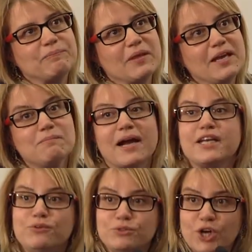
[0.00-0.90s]
in my
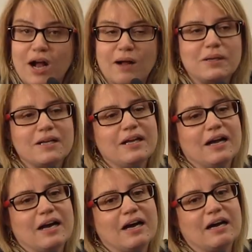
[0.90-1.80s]
new job,
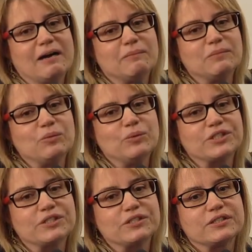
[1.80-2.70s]

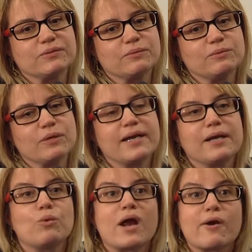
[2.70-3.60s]
which is
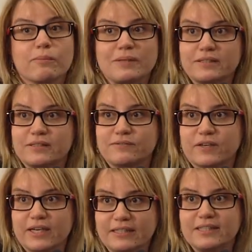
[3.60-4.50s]
running wearables
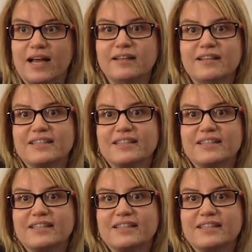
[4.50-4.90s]
for Intel,